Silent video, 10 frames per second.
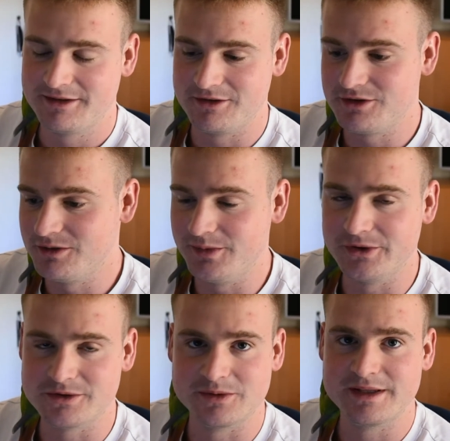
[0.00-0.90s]
the
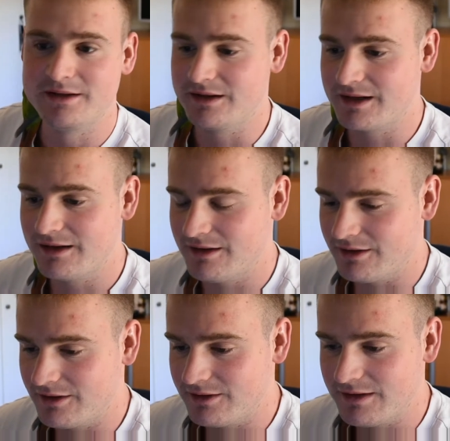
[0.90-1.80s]
tubules within the
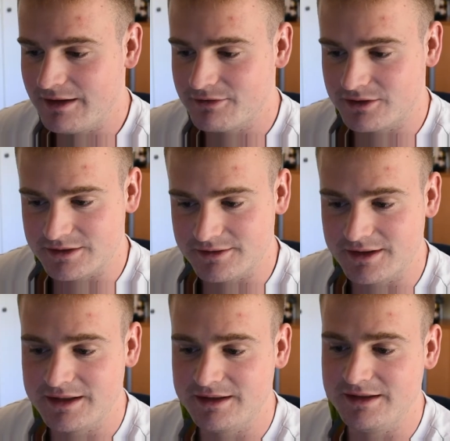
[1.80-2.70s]
nephrons of the
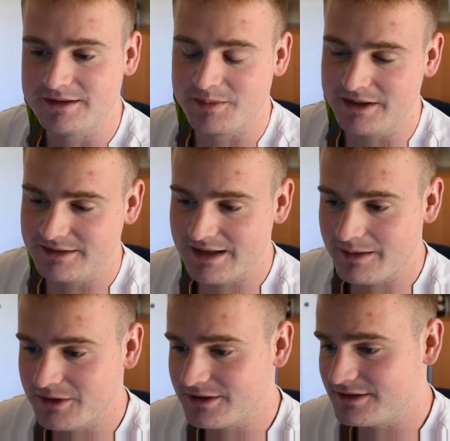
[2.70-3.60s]
kidneys being
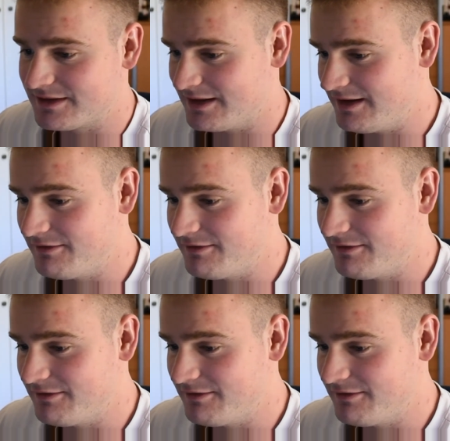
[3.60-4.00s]
damaged,